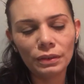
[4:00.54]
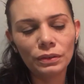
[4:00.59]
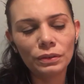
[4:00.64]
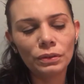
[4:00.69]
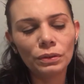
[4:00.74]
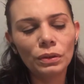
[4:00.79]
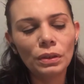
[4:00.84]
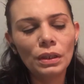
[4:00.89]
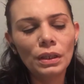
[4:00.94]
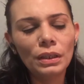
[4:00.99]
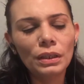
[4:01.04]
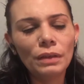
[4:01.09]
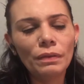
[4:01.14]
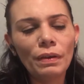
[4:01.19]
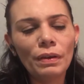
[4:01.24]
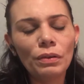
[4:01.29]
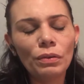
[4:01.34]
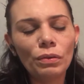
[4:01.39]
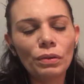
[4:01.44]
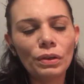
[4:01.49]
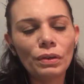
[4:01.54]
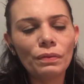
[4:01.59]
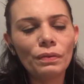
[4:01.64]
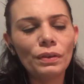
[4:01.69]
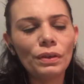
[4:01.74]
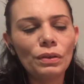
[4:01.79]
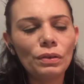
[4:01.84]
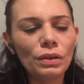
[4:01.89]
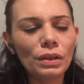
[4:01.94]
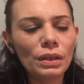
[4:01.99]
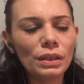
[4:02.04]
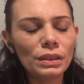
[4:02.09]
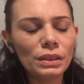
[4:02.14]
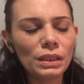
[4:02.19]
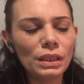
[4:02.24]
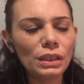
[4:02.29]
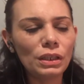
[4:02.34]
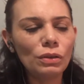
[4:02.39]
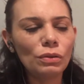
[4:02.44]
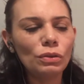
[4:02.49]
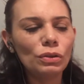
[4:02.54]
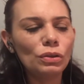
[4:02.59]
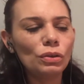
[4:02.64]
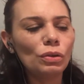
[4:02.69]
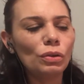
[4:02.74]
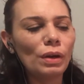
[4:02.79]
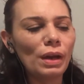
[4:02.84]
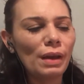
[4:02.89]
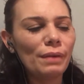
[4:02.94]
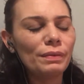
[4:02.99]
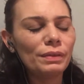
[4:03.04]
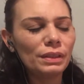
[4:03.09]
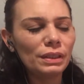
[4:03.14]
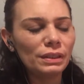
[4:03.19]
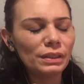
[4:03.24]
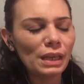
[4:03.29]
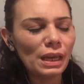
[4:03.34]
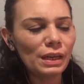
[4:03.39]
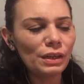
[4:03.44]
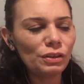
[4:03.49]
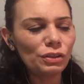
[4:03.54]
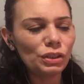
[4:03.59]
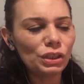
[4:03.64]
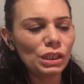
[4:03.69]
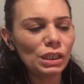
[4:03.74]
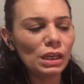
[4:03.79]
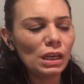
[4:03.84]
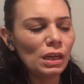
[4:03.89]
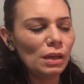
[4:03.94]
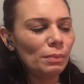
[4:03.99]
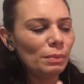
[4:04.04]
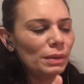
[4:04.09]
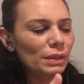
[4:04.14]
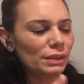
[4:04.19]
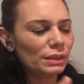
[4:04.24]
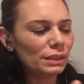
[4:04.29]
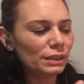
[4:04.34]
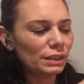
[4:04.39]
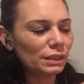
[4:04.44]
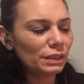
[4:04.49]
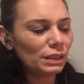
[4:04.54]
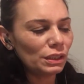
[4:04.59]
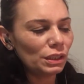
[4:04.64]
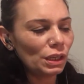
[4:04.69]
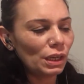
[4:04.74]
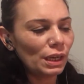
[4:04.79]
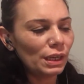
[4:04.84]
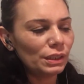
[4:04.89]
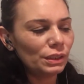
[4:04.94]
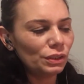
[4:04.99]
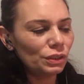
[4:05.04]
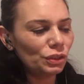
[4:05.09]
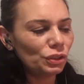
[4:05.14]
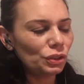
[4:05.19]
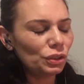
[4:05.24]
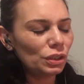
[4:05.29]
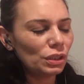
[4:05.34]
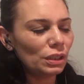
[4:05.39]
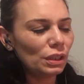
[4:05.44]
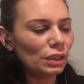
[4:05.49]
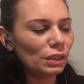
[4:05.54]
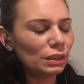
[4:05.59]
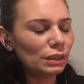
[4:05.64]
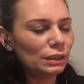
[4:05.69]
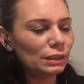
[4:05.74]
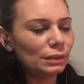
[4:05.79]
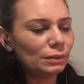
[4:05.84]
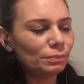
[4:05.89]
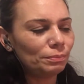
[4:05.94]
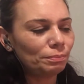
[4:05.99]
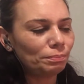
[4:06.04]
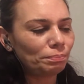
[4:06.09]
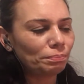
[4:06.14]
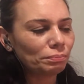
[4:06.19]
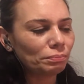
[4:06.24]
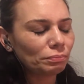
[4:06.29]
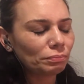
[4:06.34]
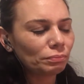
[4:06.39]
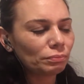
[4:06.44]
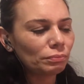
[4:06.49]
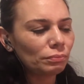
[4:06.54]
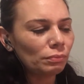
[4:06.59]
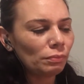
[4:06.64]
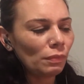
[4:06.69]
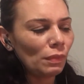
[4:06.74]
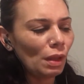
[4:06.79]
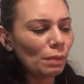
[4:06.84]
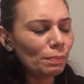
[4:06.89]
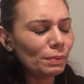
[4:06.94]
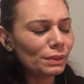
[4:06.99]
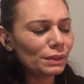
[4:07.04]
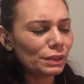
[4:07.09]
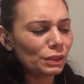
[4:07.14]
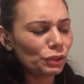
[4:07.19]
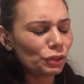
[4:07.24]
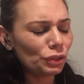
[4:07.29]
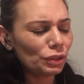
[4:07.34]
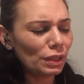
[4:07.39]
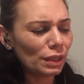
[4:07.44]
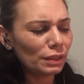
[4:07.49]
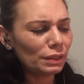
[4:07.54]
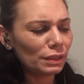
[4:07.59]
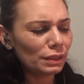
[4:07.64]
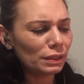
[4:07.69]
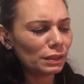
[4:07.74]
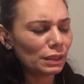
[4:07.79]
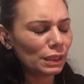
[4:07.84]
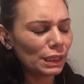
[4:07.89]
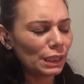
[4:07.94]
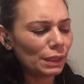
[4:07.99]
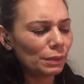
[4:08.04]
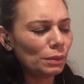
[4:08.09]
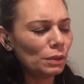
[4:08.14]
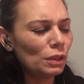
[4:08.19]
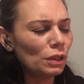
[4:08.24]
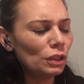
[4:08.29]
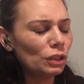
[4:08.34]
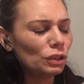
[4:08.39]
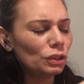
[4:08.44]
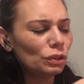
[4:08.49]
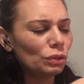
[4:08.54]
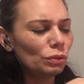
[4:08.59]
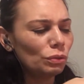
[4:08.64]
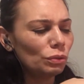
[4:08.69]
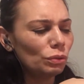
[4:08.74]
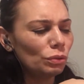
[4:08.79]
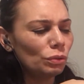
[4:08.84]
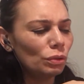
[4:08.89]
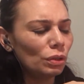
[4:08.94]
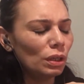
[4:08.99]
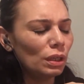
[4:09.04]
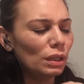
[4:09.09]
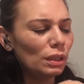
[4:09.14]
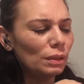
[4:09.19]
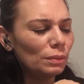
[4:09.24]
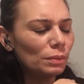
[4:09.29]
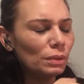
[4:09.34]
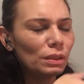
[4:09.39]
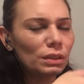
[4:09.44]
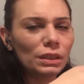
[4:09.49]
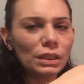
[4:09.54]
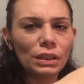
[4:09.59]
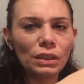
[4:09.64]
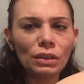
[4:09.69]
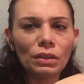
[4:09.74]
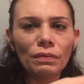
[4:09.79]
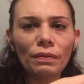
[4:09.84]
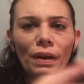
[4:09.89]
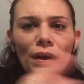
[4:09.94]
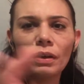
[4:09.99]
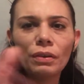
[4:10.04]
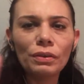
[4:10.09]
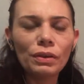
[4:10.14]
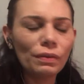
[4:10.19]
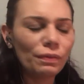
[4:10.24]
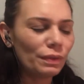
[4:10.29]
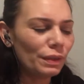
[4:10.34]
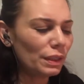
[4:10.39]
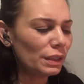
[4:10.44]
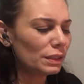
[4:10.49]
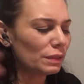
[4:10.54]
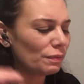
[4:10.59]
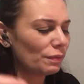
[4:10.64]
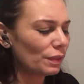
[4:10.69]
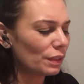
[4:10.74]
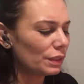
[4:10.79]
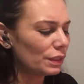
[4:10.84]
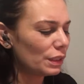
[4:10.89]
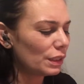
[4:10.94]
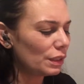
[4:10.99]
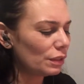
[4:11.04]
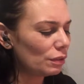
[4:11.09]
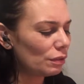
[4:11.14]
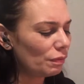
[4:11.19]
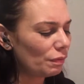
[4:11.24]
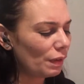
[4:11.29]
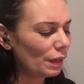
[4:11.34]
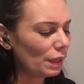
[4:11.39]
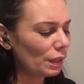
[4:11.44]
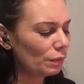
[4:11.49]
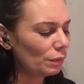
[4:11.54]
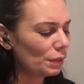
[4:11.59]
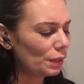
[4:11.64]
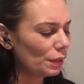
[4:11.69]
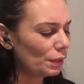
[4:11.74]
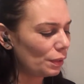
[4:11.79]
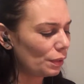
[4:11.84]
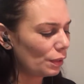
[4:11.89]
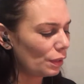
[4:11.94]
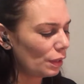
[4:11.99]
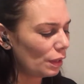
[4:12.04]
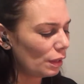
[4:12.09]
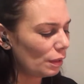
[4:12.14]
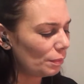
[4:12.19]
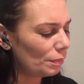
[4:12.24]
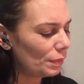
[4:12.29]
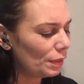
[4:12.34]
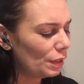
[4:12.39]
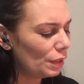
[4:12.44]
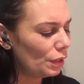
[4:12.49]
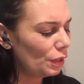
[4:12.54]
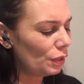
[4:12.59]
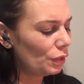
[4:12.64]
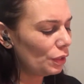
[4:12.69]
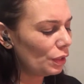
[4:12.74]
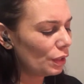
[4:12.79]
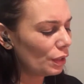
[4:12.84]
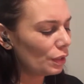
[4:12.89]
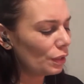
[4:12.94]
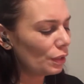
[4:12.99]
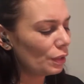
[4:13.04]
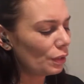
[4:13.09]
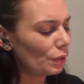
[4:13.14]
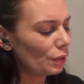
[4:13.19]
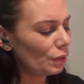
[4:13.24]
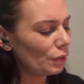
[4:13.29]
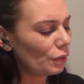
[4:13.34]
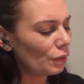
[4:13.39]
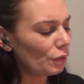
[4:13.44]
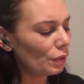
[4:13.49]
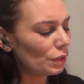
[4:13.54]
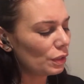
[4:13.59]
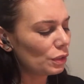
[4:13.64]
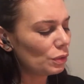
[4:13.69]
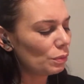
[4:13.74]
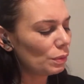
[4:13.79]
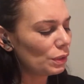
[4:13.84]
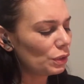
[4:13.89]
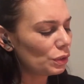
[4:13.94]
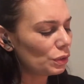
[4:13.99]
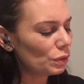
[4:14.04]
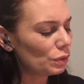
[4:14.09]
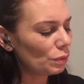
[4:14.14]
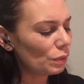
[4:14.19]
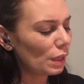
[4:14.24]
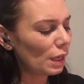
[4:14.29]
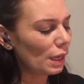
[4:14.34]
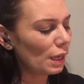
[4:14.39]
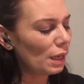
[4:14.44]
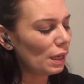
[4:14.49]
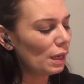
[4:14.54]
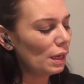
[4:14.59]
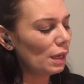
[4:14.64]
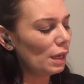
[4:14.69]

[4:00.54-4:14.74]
So in order for you to continue, having this energy, because this is in your energy position at this time. So continue to follow your feelings, continue to follow your intuitions, okay?